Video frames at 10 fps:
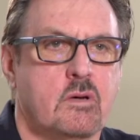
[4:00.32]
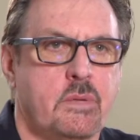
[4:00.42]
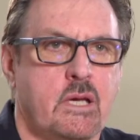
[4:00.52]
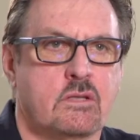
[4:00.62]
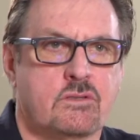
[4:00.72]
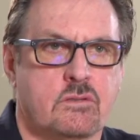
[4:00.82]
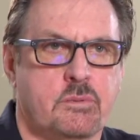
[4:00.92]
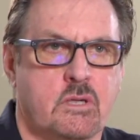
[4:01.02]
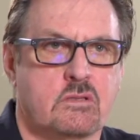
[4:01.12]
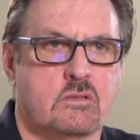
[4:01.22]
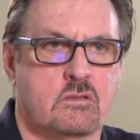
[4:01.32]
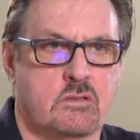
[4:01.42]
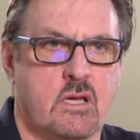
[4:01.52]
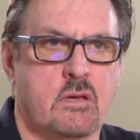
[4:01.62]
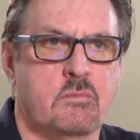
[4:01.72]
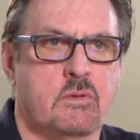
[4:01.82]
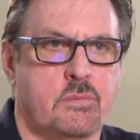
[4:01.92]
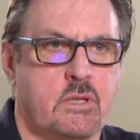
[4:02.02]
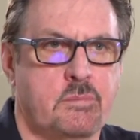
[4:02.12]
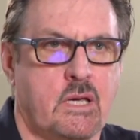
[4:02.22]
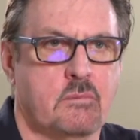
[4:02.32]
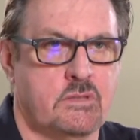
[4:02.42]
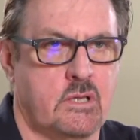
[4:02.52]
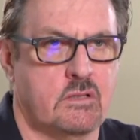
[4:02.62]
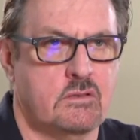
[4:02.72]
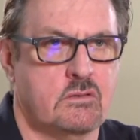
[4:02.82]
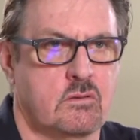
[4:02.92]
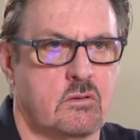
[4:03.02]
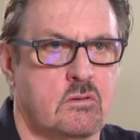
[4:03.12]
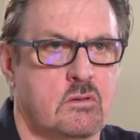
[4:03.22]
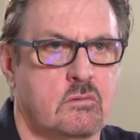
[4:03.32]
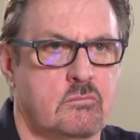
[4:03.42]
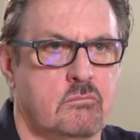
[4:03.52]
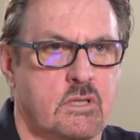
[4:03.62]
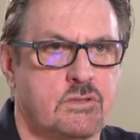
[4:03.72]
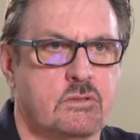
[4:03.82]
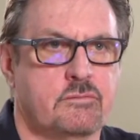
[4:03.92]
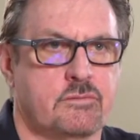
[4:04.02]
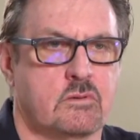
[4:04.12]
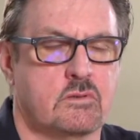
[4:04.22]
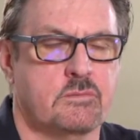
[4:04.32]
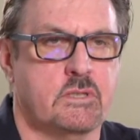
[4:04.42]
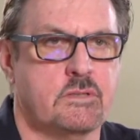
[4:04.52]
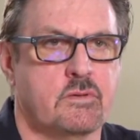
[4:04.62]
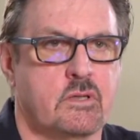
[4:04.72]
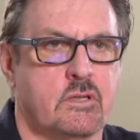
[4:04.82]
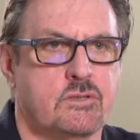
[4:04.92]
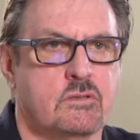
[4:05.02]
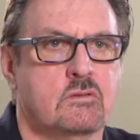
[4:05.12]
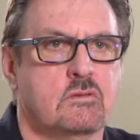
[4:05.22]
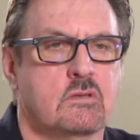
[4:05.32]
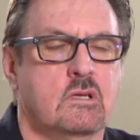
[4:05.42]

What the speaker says: our pads do pass the same PPAP test, so they're all measured for specifications.